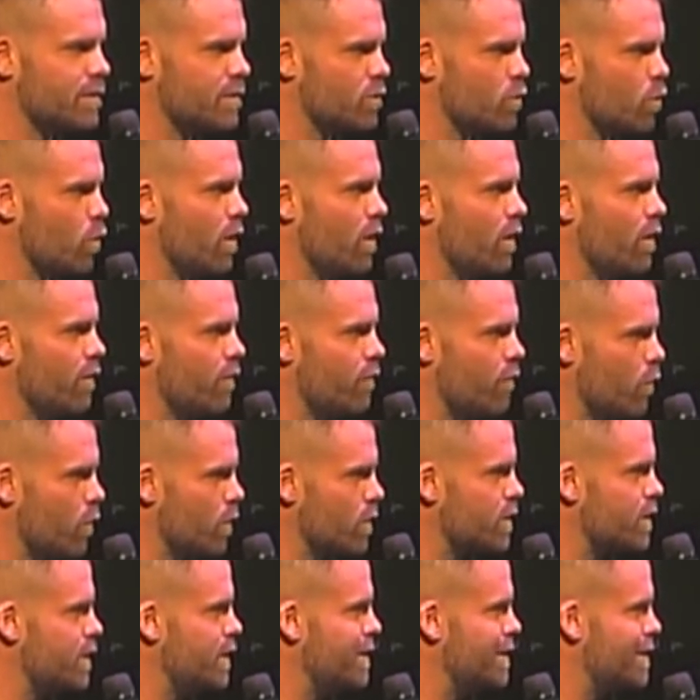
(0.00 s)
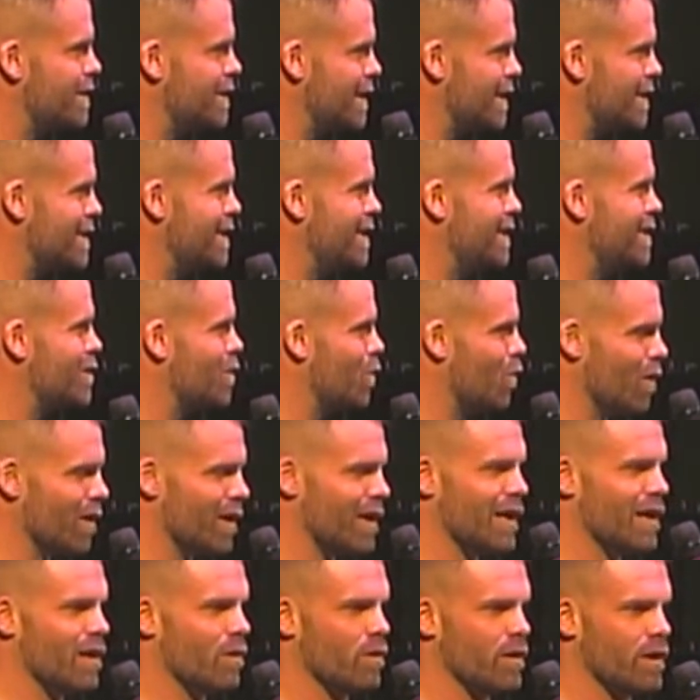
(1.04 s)
12, 14, 16,
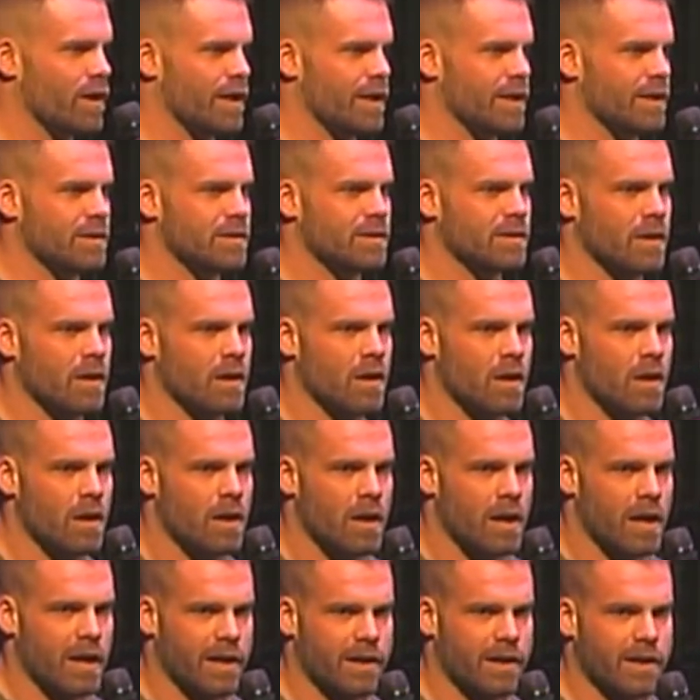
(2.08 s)
20-hour days. I'd